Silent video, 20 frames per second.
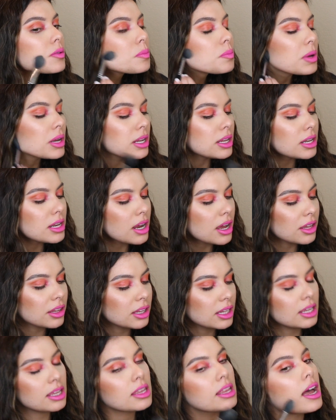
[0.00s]
but
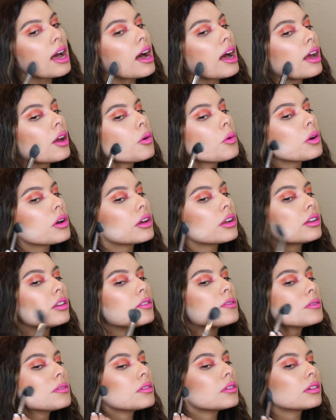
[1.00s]
nothing that I would
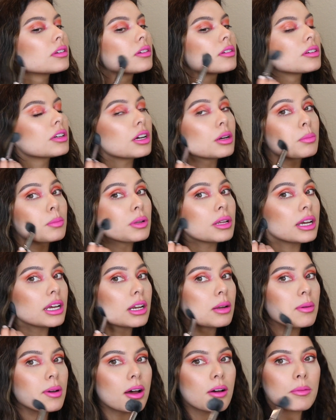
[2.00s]

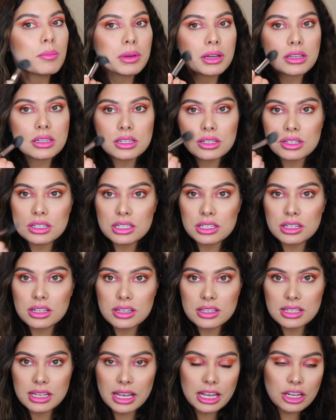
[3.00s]
complain about, because it
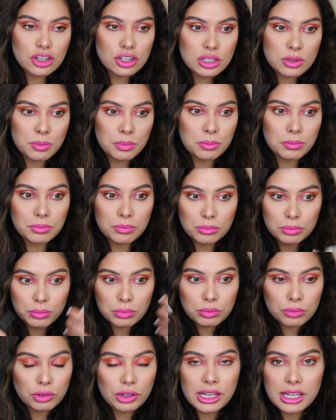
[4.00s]
just
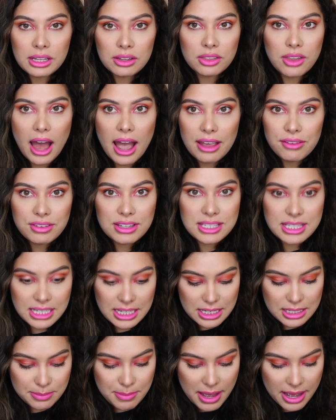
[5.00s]
re-livens
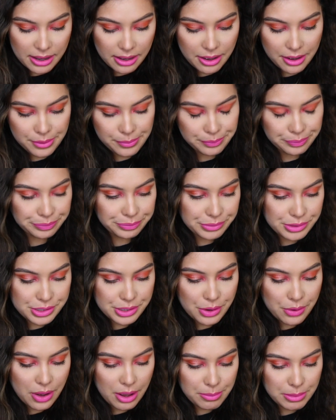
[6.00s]
things back up.
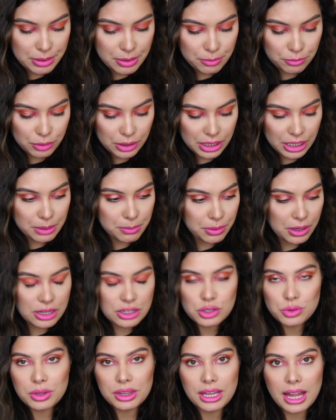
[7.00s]
So I've been really
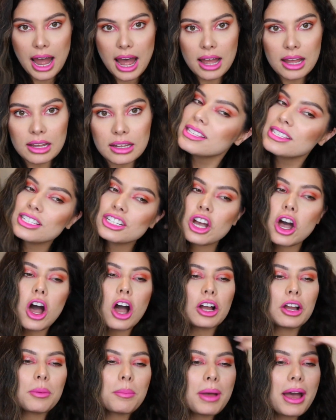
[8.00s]
impressed with that. Let's
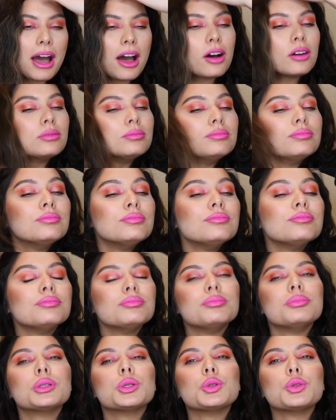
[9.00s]
talk about
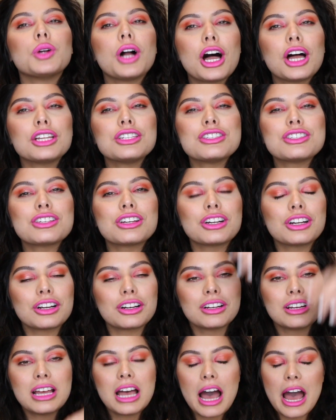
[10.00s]

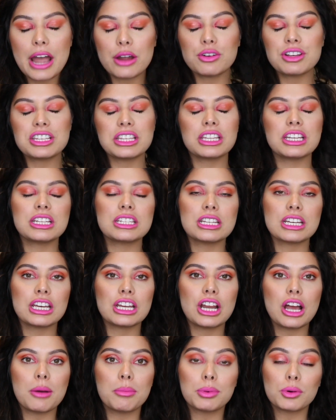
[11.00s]
bronzer. I recently
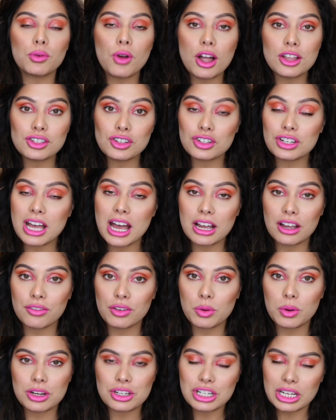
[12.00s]
did a bronzer tag. If
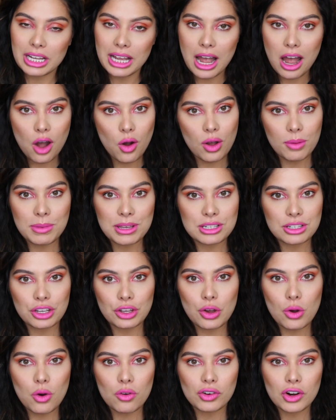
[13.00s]
you want to check it out, I basically
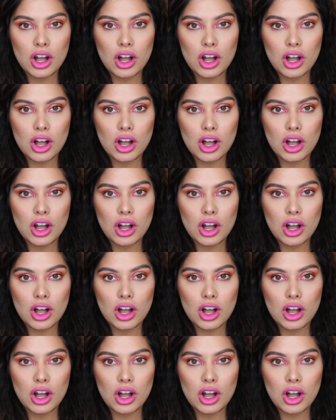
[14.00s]
go over